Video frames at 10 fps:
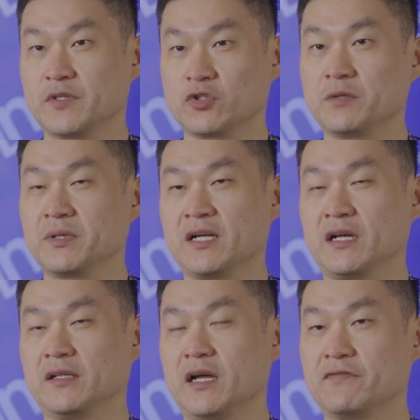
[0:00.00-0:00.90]
It's only been
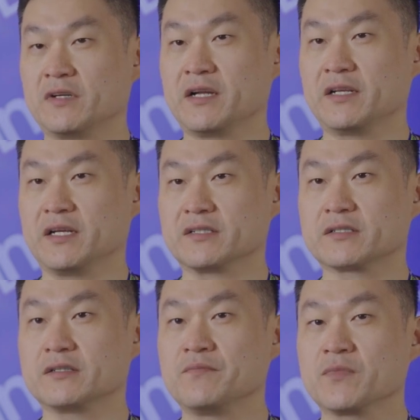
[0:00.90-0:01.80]
not live for 9
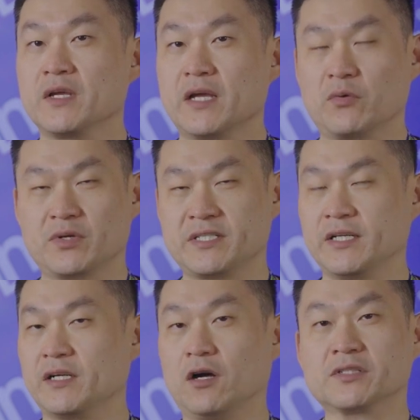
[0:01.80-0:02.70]
days, and we're
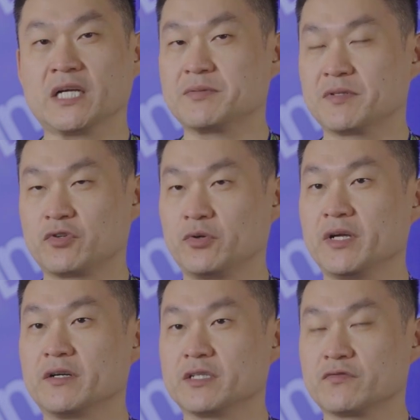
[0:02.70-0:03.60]
seeing all types of
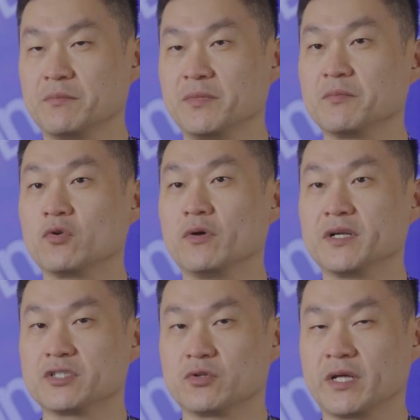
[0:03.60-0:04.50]
creators from meme
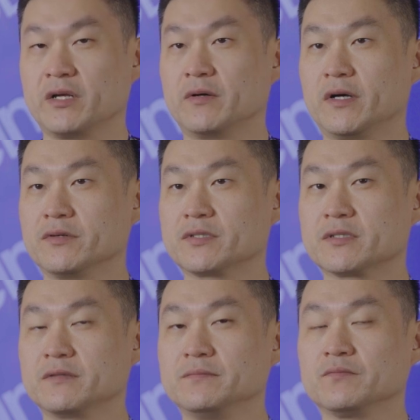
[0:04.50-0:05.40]
coins to
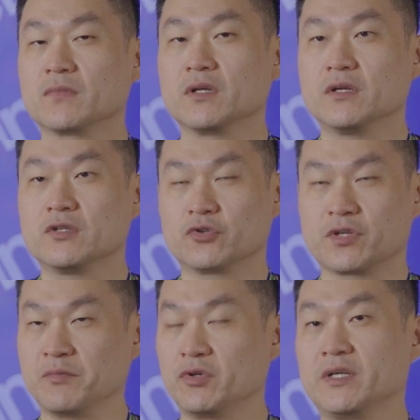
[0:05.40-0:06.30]
KOLs to
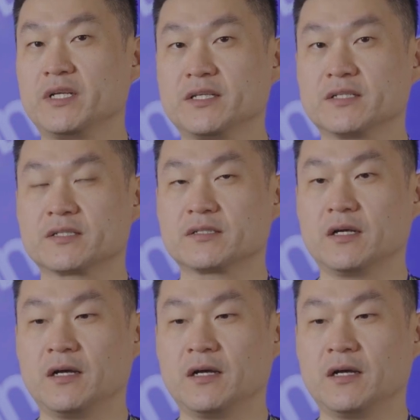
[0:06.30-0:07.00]
communities